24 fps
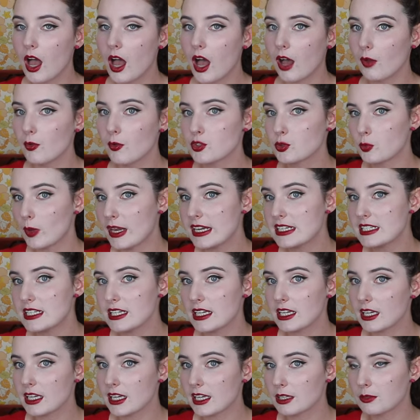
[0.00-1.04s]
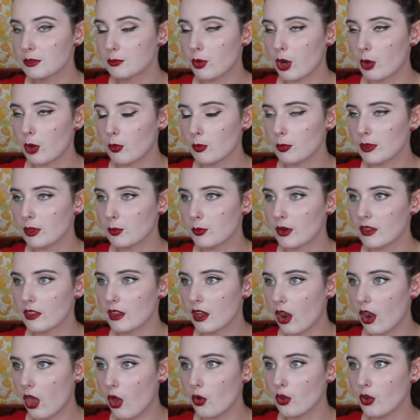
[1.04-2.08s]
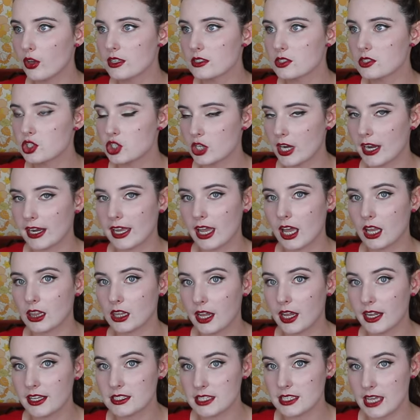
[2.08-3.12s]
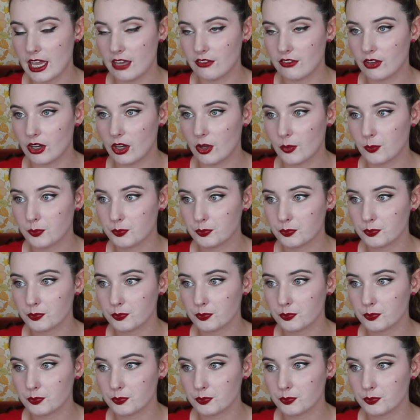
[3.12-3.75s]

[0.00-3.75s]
I was waiting in probably one of the longest checkout lines ever,